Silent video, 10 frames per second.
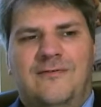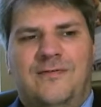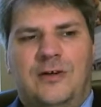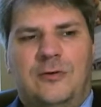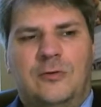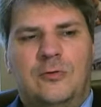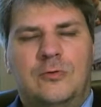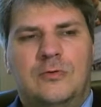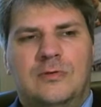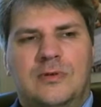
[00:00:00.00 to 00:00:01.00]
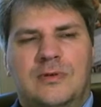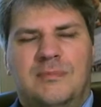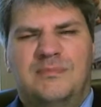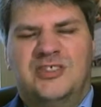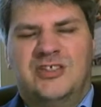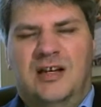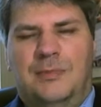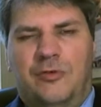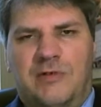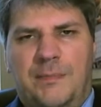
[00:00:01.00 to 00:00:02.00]
feel
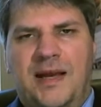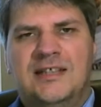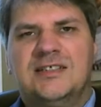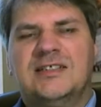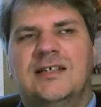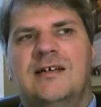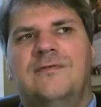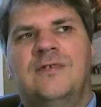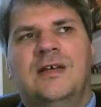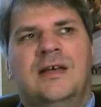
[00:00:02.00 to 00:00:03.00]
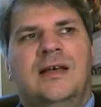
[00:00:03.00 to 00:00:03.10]
slightly more repetitive.